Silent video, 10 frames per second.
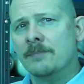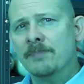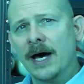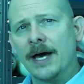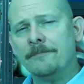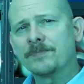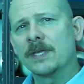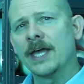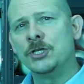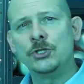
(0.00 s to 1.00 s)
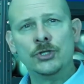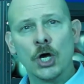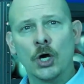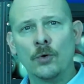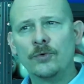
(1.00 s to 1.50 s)
But as you
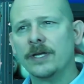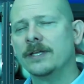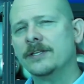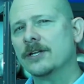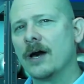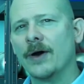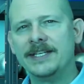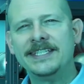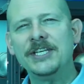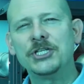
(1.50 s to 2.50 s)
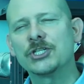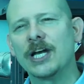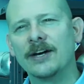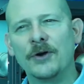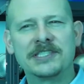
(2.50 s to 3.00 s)
know, and you know how I teach,
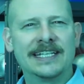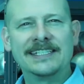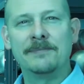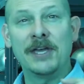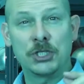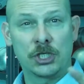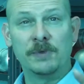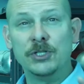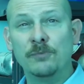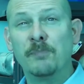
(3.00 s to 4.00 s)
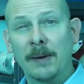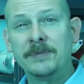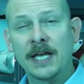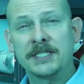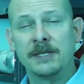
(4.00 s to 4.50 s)
I always like to make sure we do
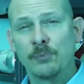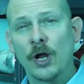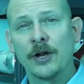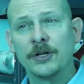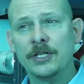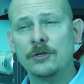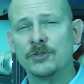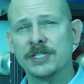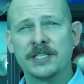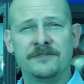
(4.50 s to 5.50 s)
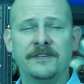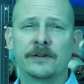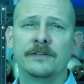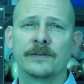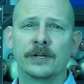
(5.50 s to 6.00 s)
bump testing prior to use, and it's
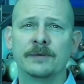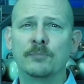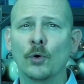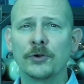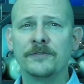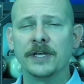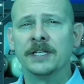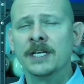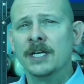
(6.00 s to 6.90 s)
very, very important that